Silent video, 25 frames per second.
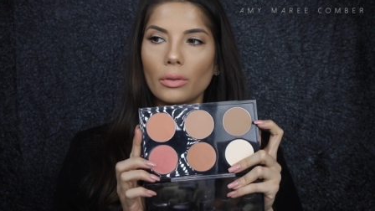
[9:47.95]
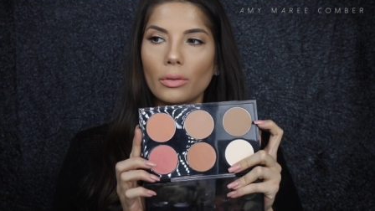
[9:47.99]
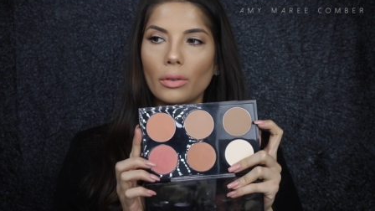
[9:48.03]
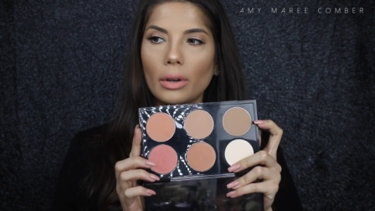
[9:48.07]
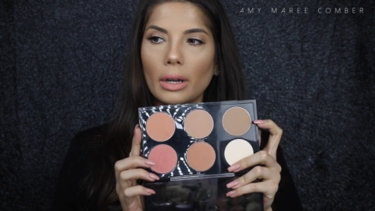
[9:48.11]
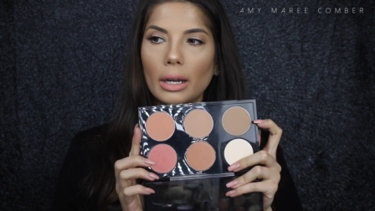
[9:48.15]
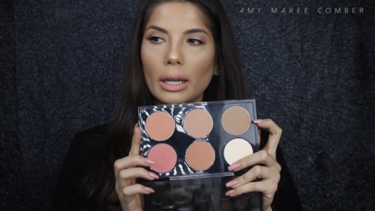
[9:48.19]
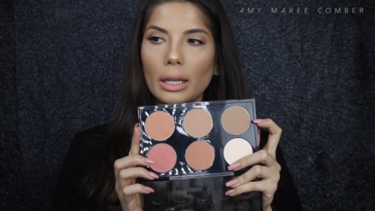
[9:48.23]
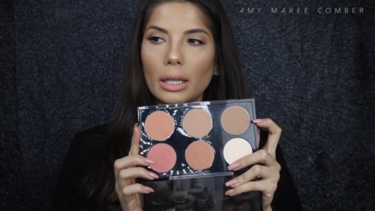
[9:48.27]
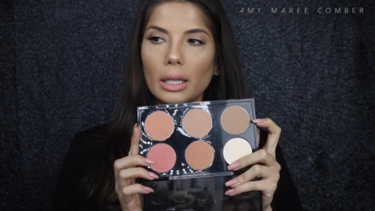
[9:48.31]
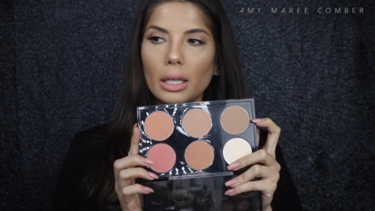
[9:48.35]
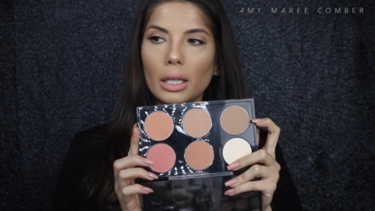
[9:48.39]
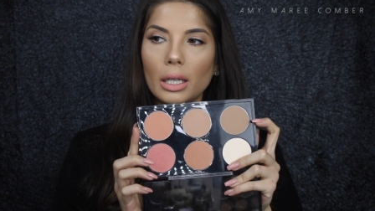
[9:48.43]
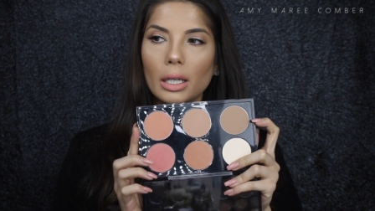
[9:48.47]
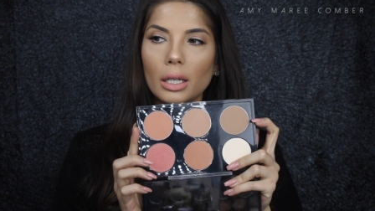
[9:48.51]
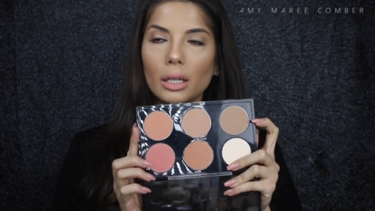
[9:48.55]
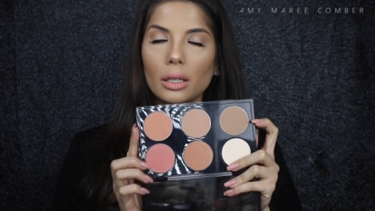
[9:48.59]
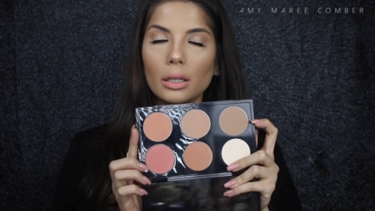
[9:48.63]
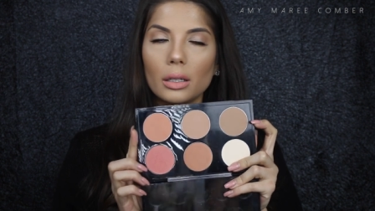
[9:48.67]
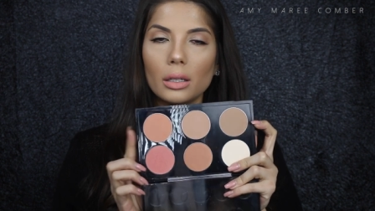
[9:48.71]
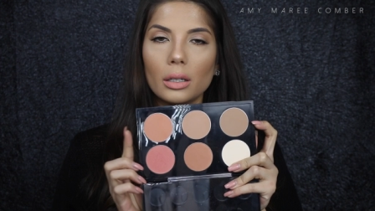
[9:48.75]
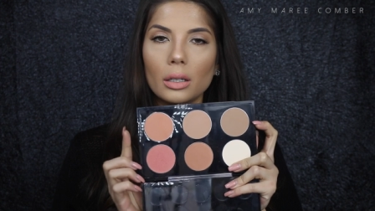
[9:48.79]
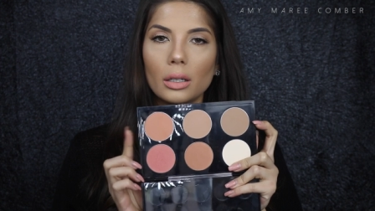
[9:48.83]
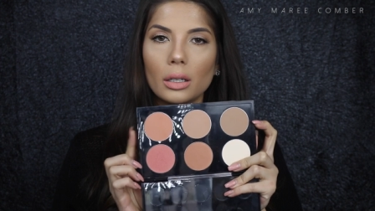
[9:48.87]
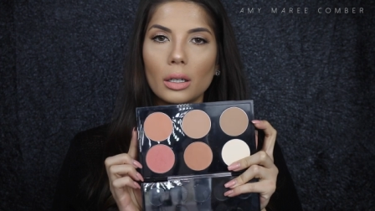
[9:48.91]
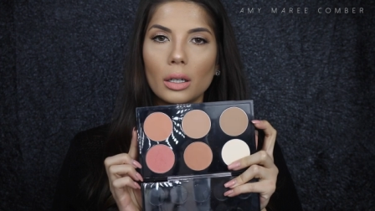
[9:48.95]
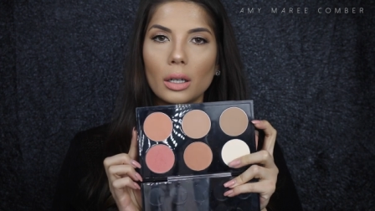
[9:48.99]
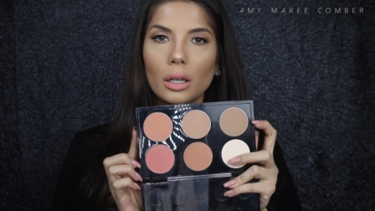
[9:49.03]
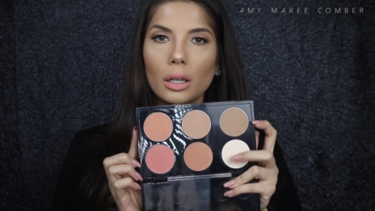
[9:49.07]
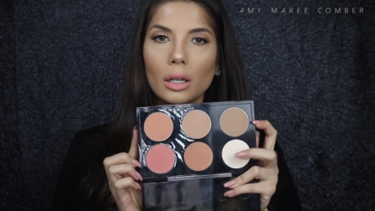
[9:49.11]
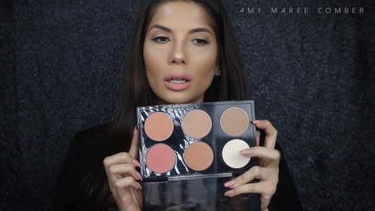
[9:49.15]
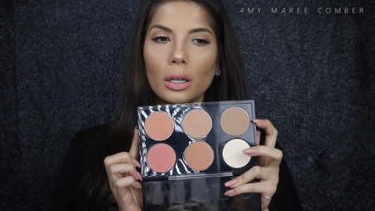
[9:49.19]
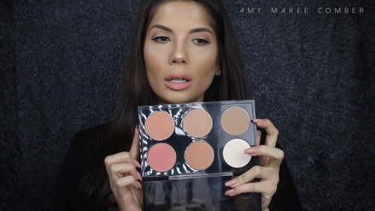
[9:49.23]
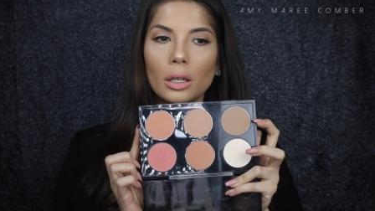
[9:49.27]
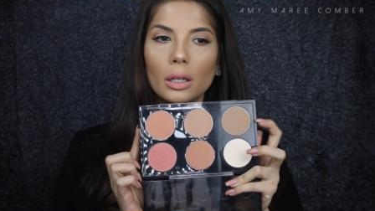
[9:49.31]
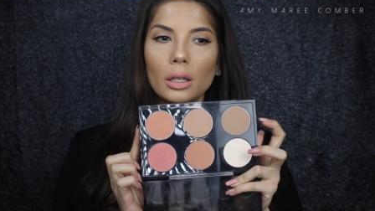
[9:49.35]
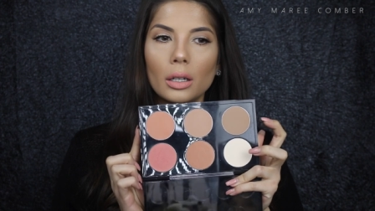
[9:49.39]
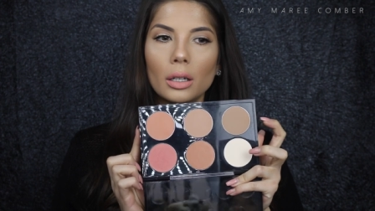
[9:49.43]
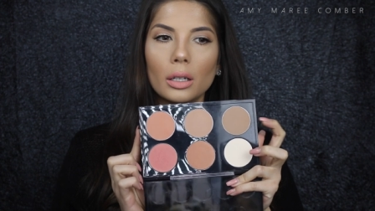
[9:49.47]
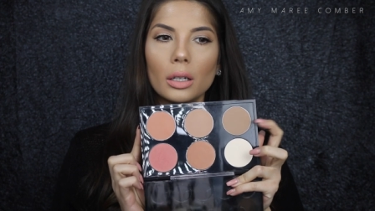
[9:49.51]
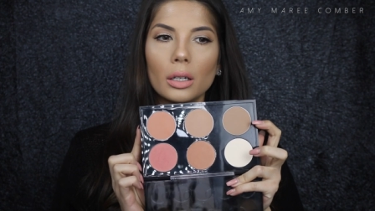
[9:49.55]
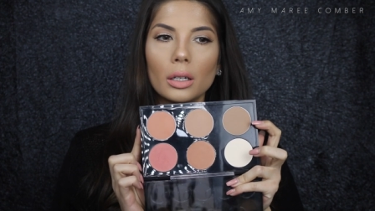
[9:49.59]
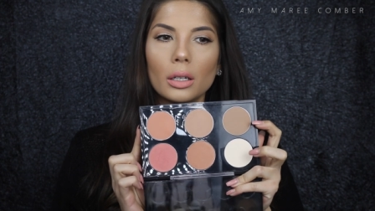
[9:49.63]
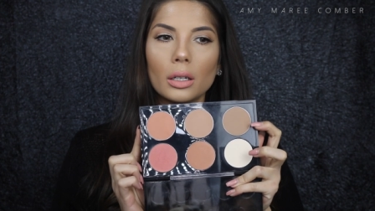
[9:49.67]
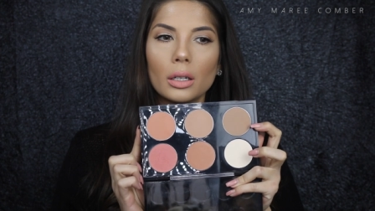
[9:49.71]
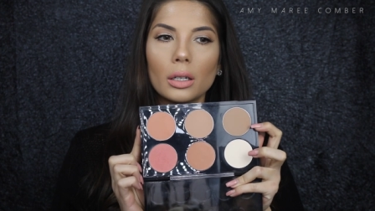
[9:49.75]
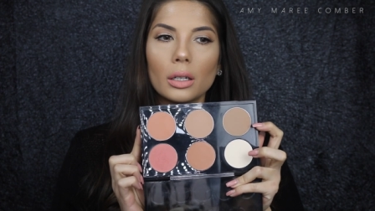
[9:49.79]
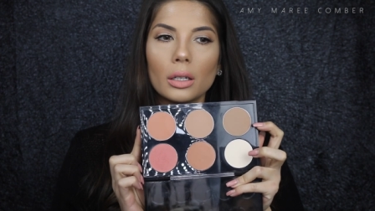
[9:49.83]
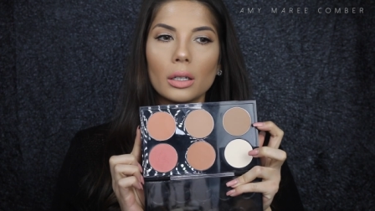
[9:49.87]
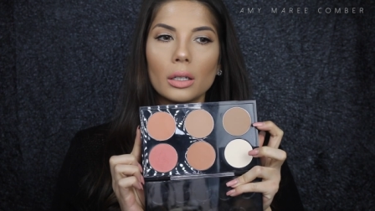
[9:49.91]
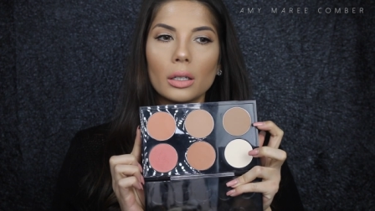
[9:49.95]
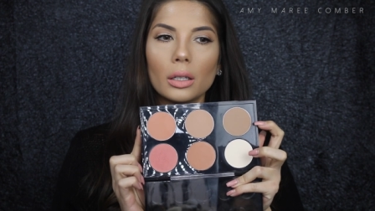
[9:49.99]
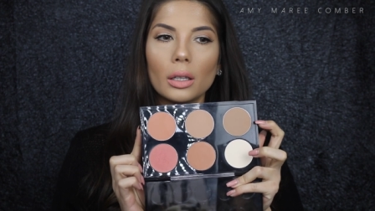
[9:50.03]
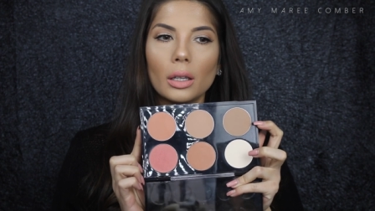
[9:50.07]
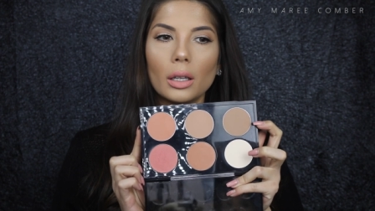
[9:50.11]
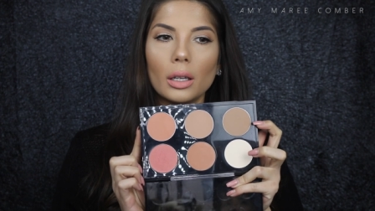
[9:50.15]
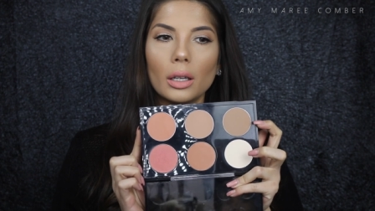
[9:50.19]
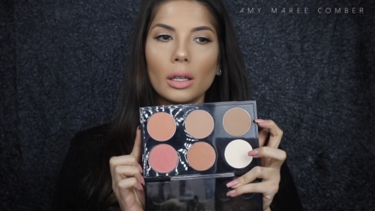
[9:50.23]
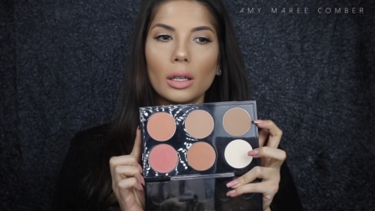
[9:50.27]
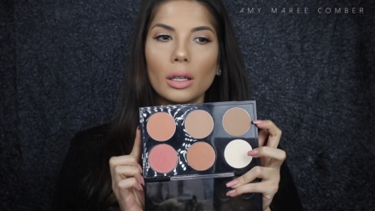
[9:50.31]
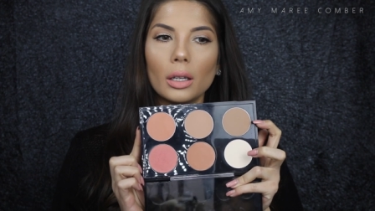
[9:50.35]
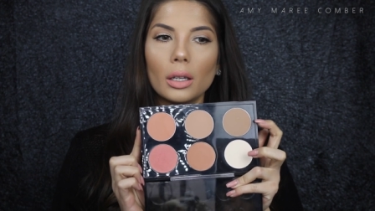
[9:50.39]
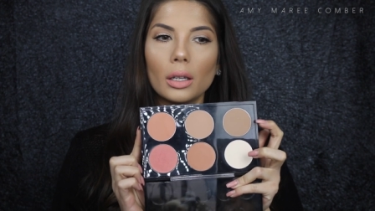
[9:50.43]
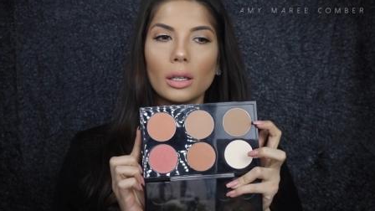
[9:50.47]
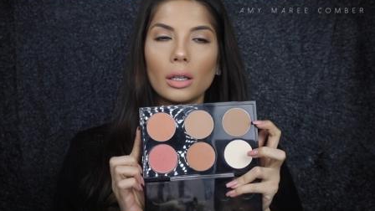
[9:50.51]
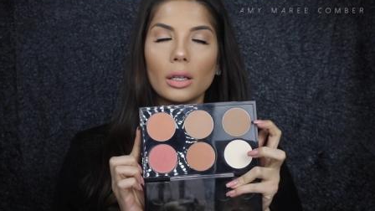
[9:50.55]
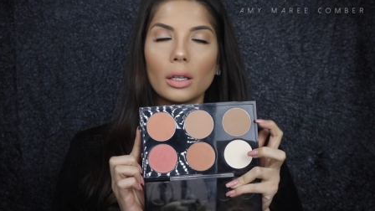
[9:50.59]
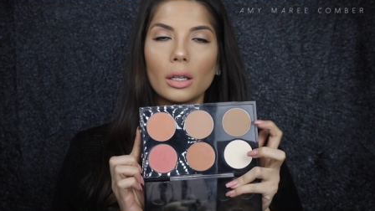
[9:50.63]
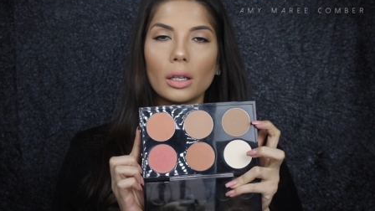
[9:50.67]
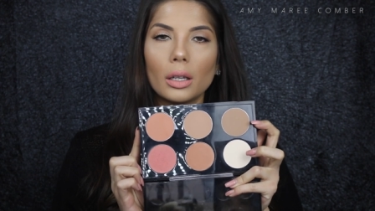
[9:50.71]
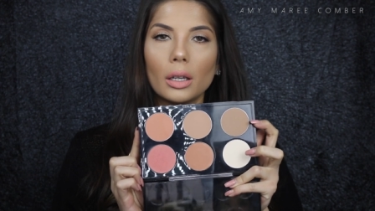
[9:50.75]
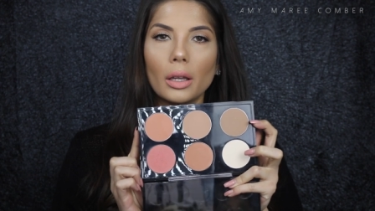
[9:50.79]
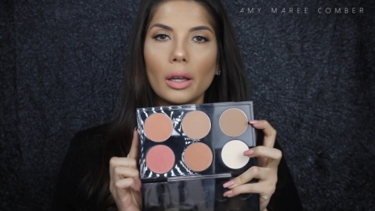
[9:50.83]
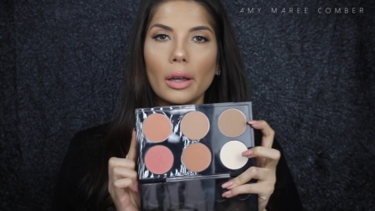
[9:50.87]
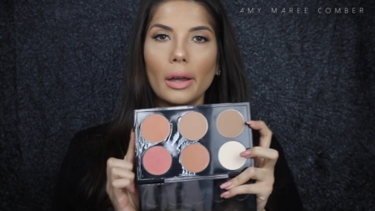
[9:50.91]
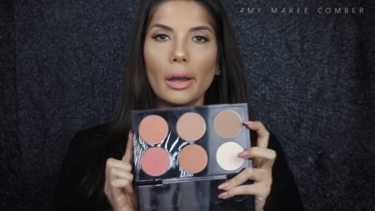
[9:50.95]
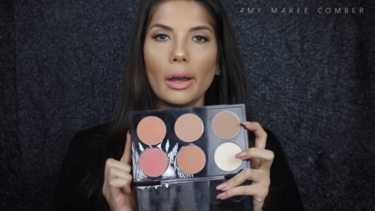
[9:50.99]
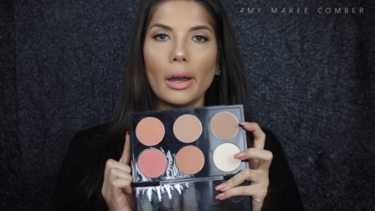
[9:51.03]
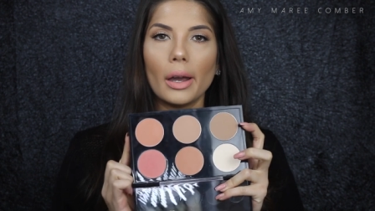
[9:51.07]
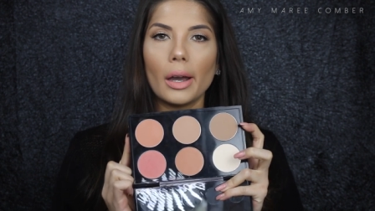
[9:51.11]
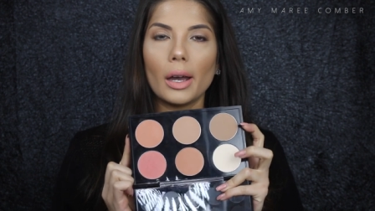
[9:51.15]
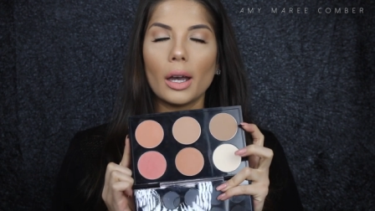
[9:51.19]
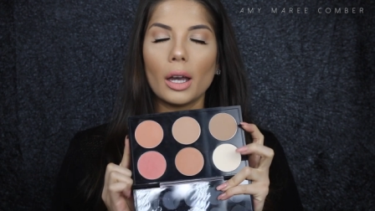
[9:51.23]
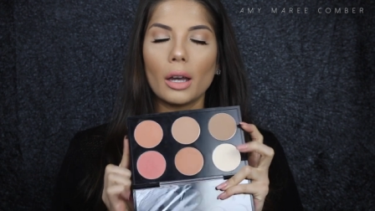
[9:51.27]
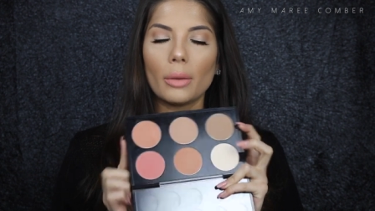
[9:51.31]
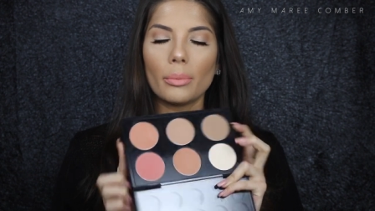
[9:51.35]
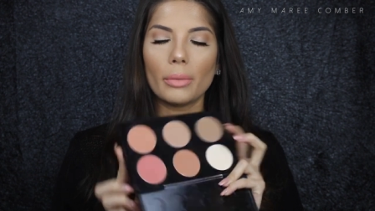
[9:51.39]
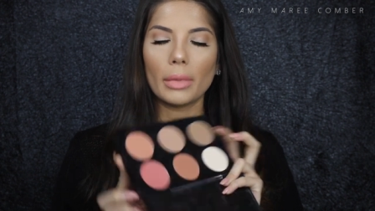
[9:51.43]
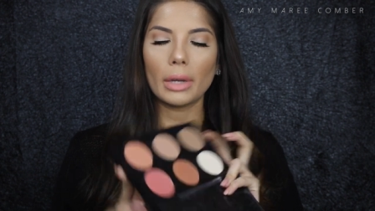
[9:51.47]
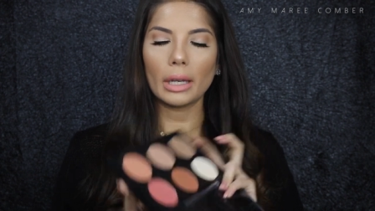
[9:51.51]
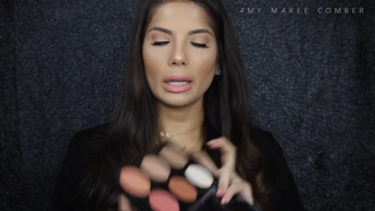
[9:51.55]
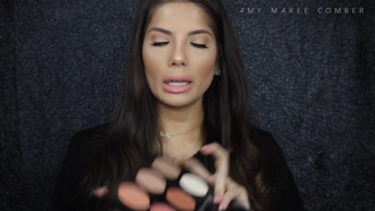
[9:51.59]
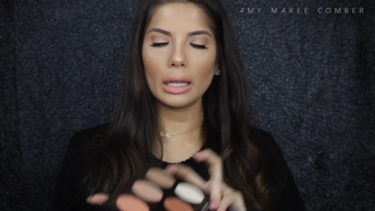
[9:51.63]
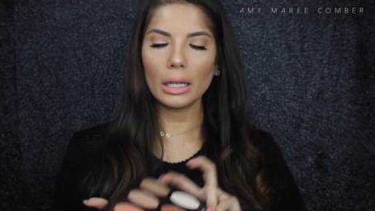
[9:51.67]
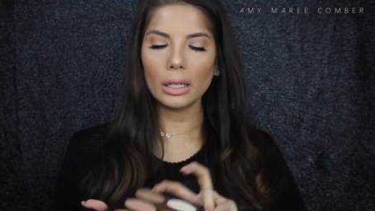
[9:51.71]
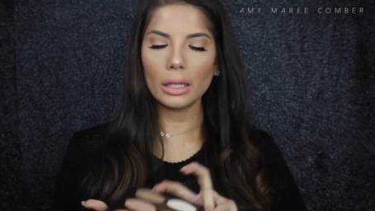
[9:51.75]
right here. There. It